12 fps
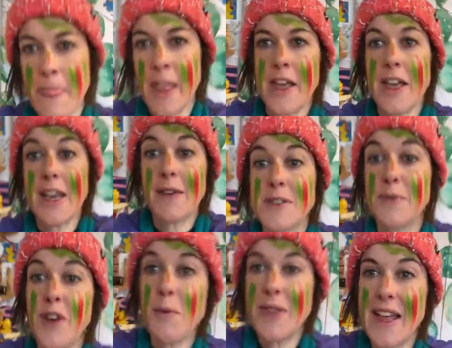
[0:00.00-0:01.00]
You can have some
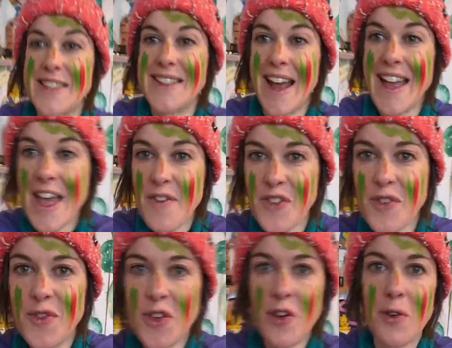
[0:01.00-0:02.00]
fun with that today. If
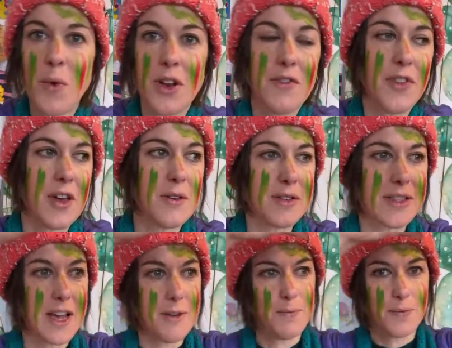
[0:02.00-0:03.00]
you've got one of those
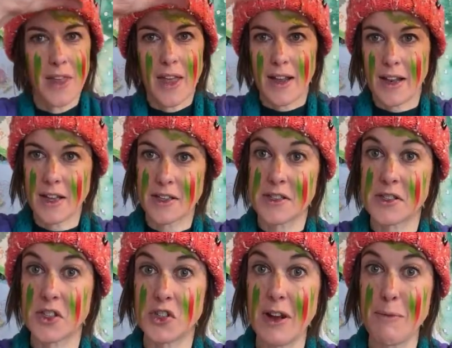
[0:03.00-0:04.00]
like
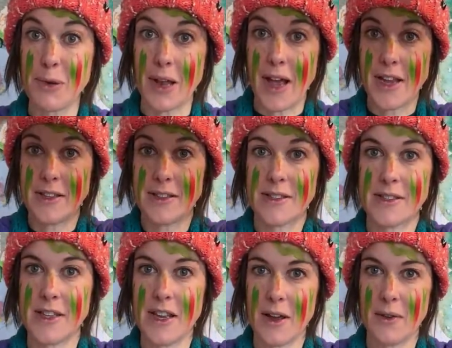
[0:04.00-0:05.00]
strip lights,
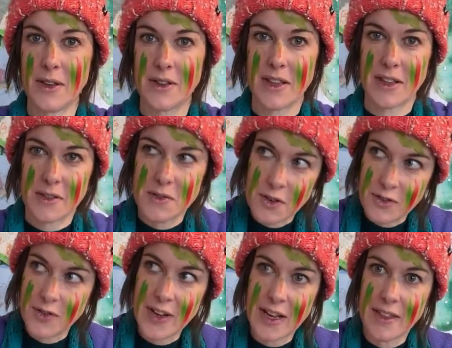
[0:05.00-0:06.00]
you know, that you sort of
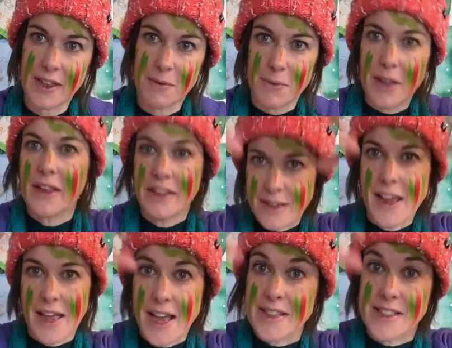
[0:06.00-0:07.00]
flick them and they
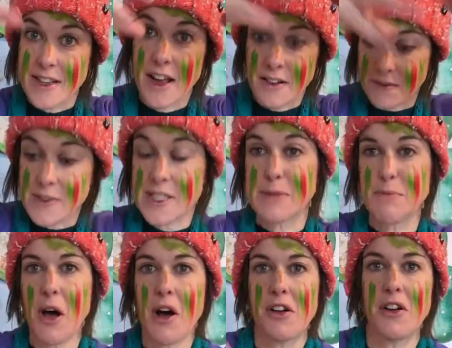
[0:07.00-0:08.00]
take ages to kind of
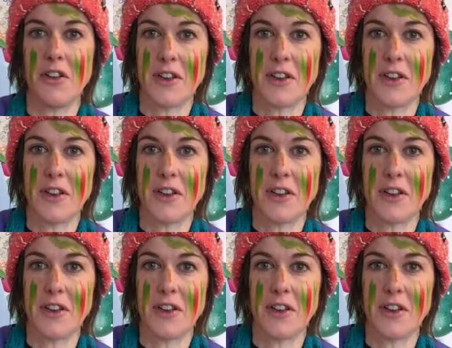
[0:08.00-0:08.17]
spark on.